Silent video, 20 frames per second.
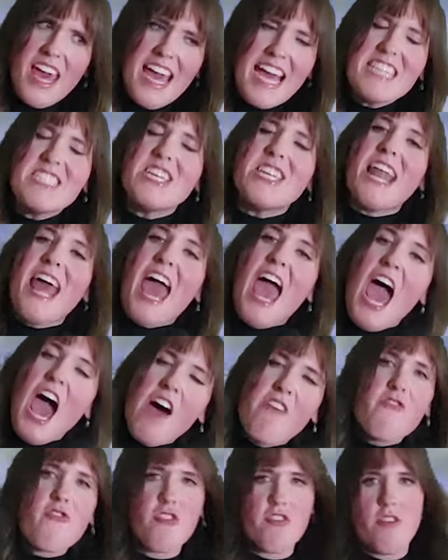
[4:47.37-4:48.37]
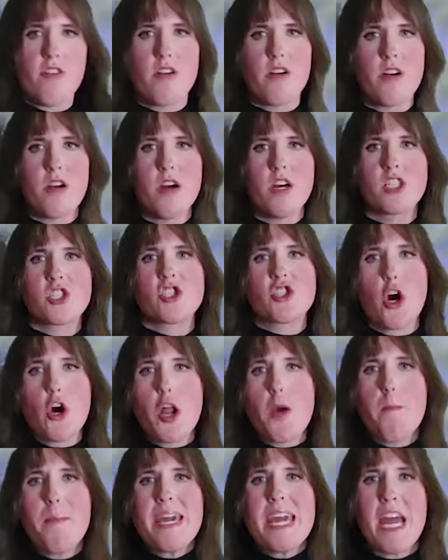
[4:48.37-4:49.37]
Is it ever going
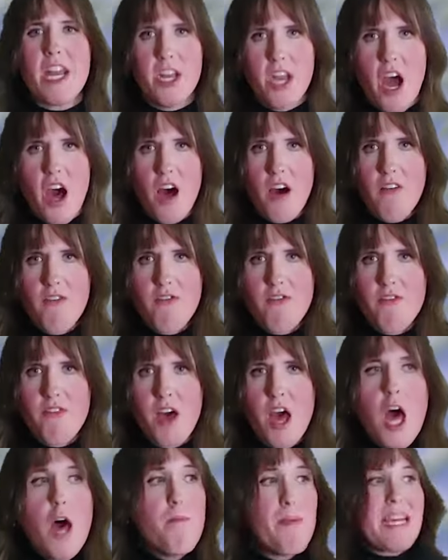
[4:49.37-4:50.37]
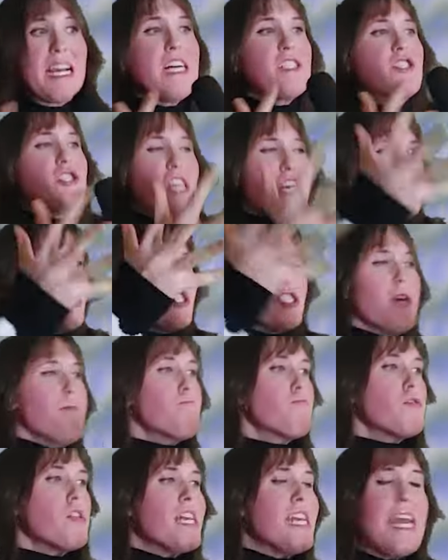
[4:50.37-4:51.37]
to be enough? Because this
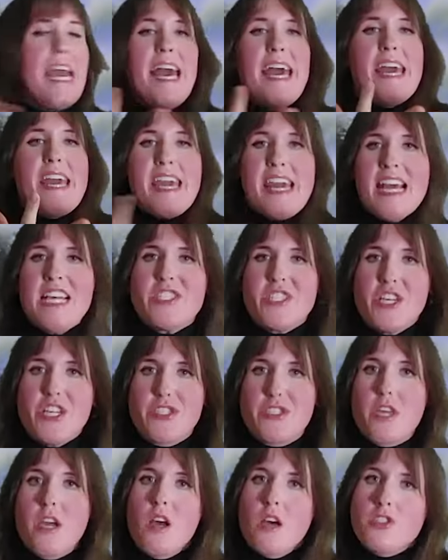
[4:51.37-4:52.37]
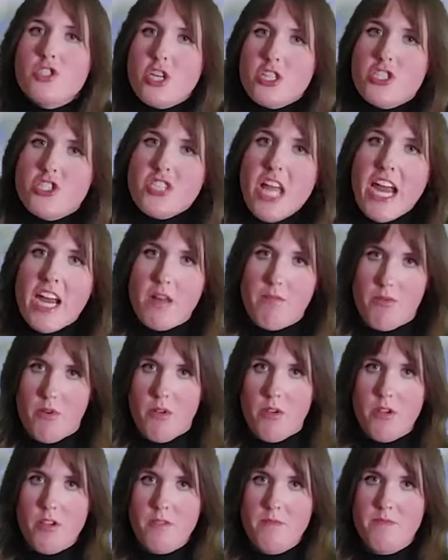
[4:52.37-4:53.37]
simply isn't
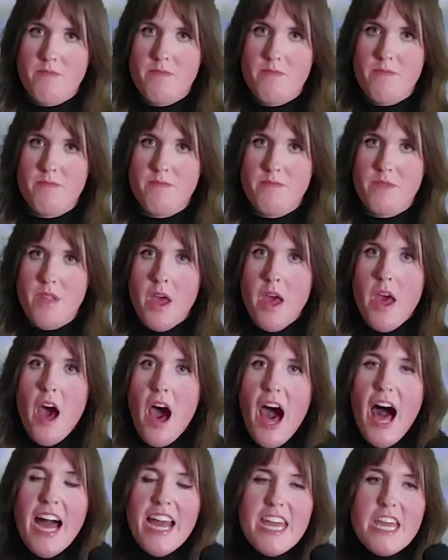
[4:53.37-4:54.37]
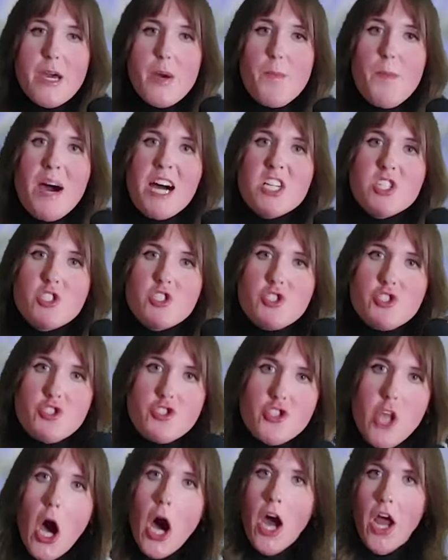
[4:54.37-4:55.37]
sustainable. I am
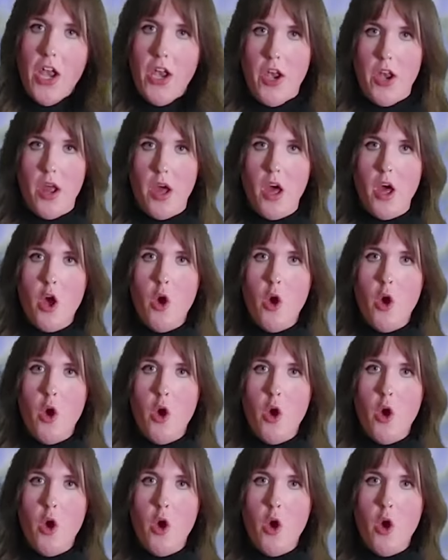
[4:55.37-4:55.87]
done